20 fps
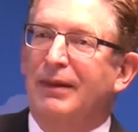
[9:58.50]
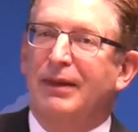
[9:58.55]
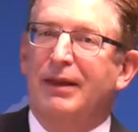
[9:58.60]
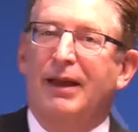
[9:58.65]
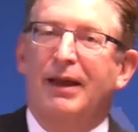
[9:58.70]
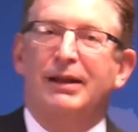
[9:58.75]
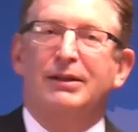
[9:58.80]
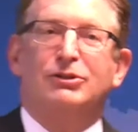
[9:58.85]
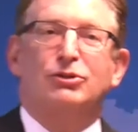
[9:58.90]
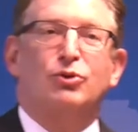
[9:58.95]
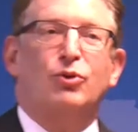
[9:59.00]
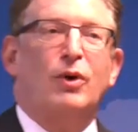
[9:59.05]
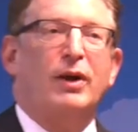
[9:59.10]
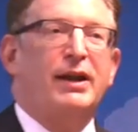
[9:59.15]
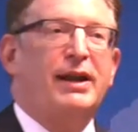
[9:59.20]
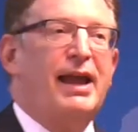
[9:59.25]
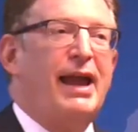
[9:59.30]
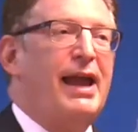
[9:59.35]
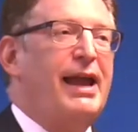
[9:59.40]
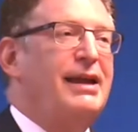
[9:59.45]
okay,
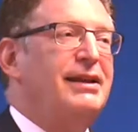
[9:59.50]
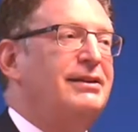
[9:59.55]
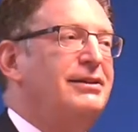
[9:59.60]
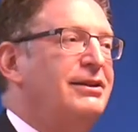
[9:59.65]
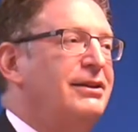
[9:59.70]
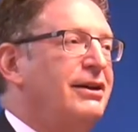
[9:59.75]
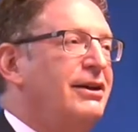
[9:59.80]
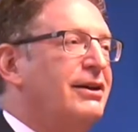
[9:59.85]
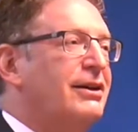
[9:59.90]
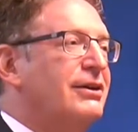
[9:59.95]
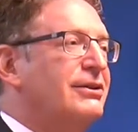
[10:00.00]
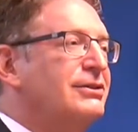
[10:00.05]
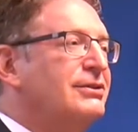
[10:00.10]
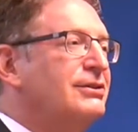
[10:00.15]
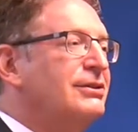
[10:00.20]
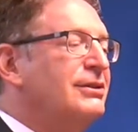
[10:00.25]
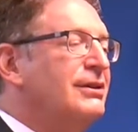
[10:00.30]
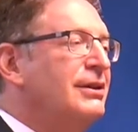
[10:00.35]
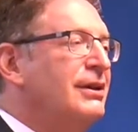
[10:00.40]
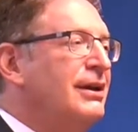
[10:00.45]
28
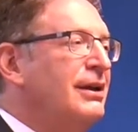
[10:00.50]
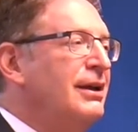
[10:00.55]
years,